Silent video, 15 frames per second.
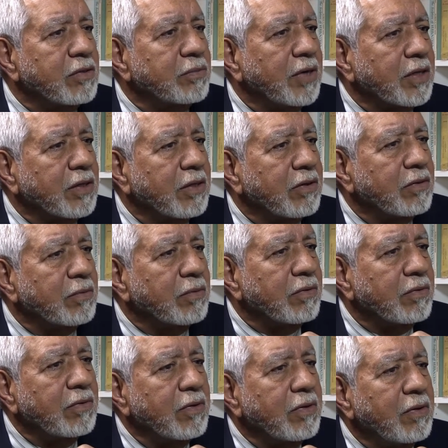to make it
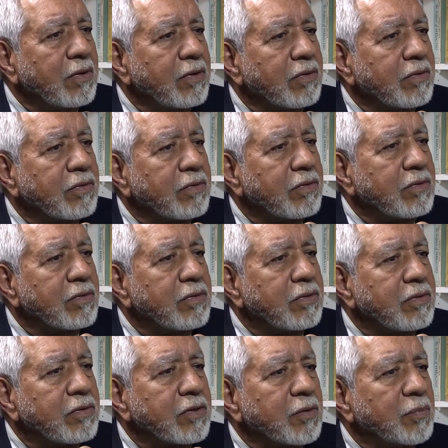
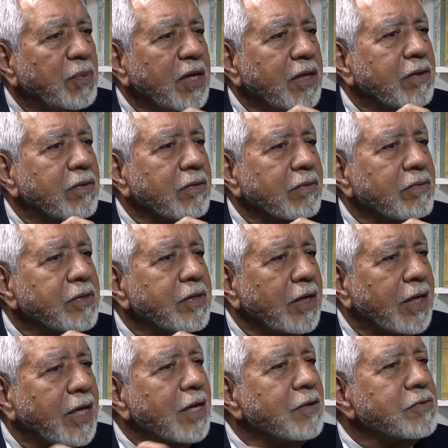to be the city
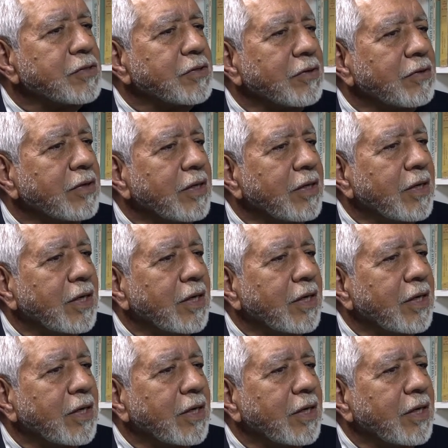councilor